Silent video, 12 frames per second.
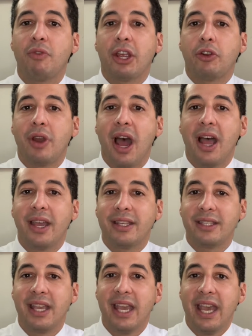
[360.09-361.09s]
record highs.
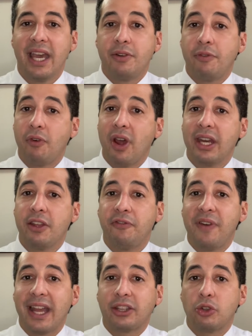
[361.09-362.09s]
And a variety of
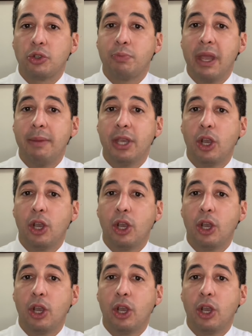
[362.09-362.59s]
factors may be